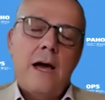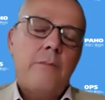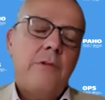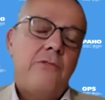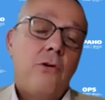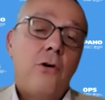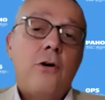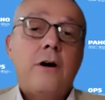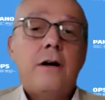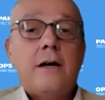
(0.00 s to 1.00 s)

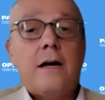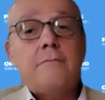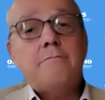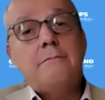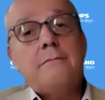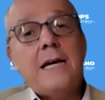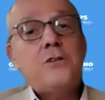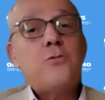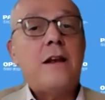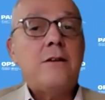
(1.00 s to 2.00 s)
before
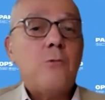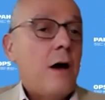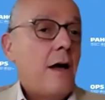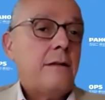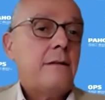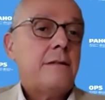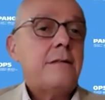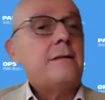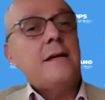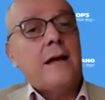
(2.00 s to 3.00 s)
H1N1,
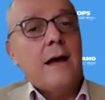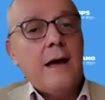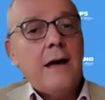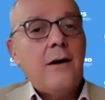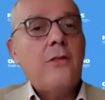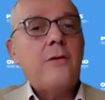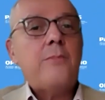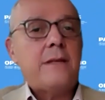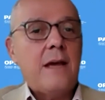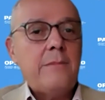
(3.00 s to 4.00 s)
Zika, other
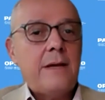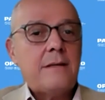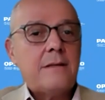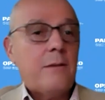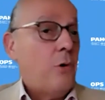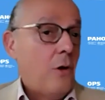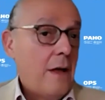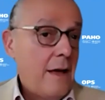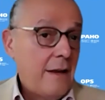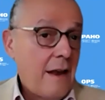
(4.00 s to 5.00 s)
pandemics,
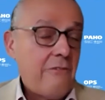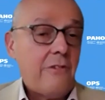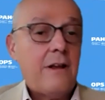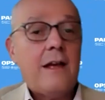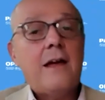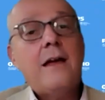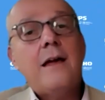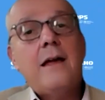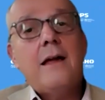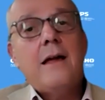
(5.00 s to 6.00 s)
Ebola in Africa.
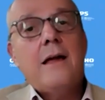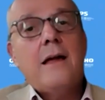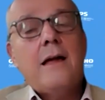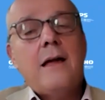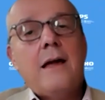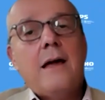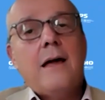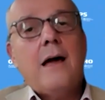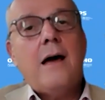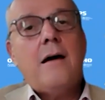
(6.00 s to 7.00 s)

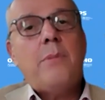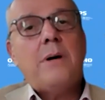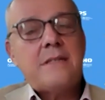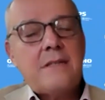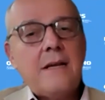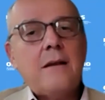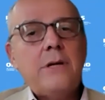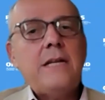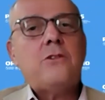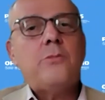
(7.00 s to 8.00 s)
But still, we
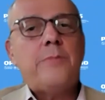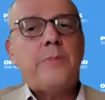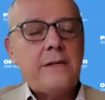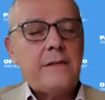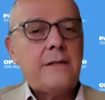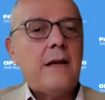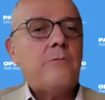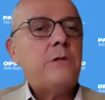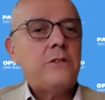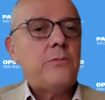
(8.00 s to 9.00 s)
need to be patient and
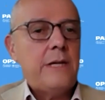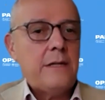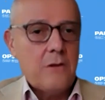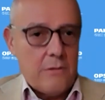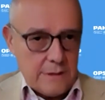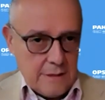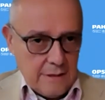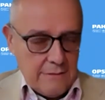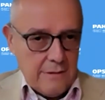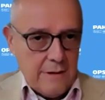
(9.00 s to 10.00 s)
we need to be innovative.